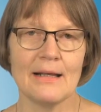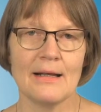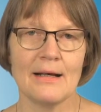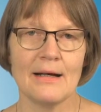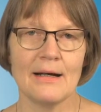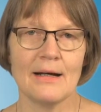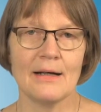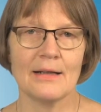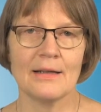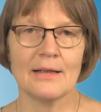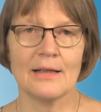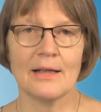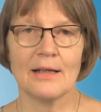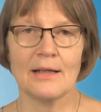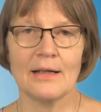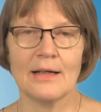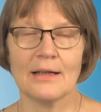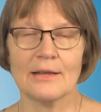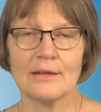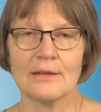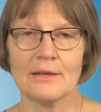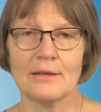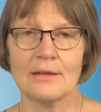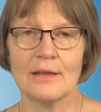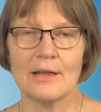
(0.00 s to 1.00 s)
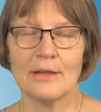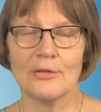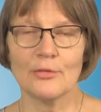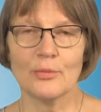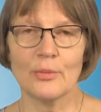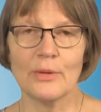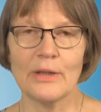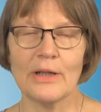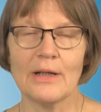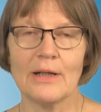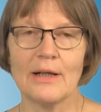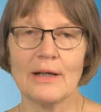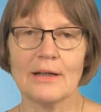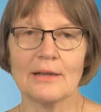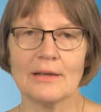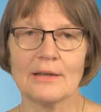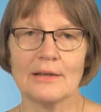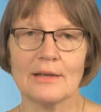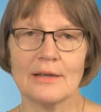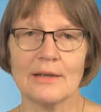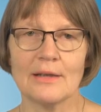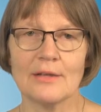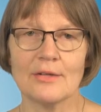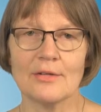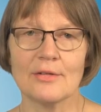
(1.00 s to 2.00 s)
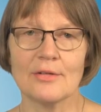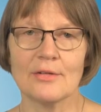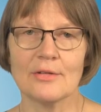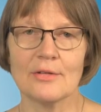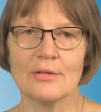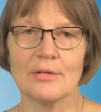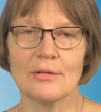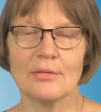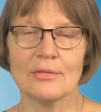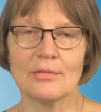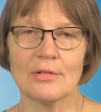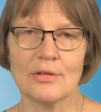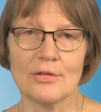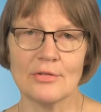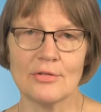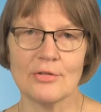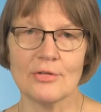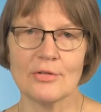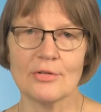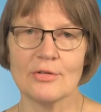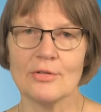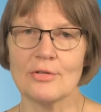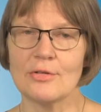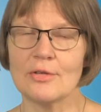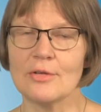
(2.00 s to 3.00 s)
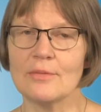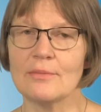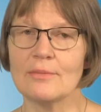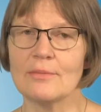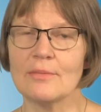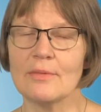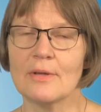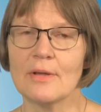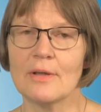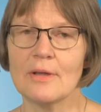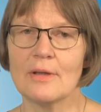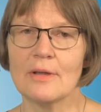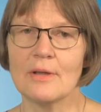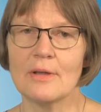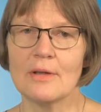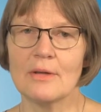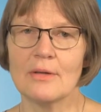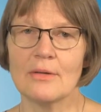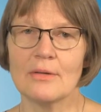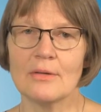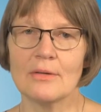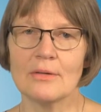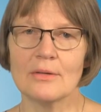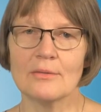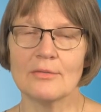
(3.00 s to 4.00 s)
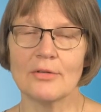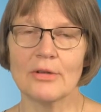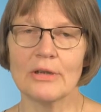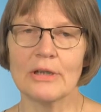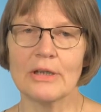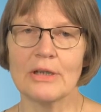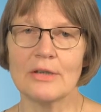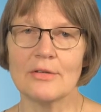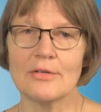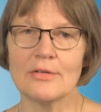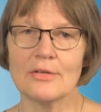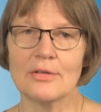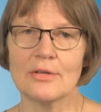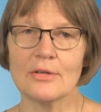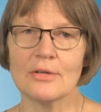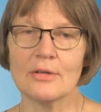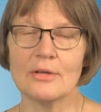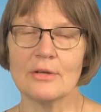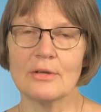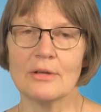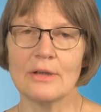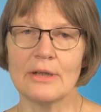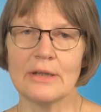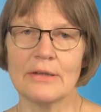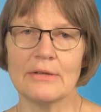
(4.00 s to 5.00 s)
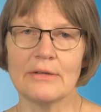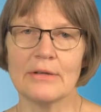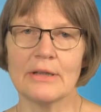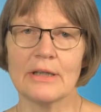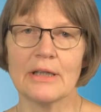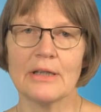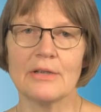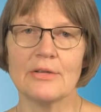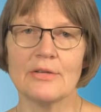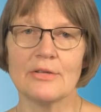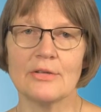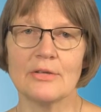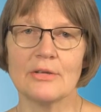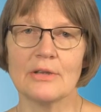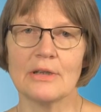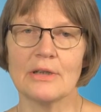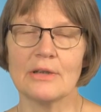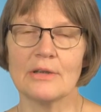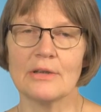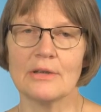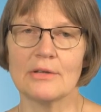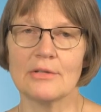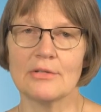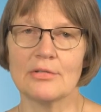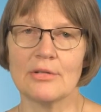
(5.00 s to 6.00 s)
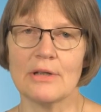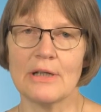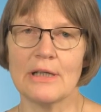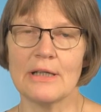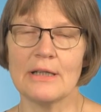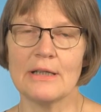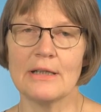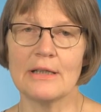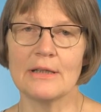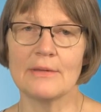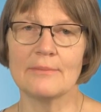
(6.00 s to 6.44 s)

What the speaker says: I act as well act as a researcher on vocational education and training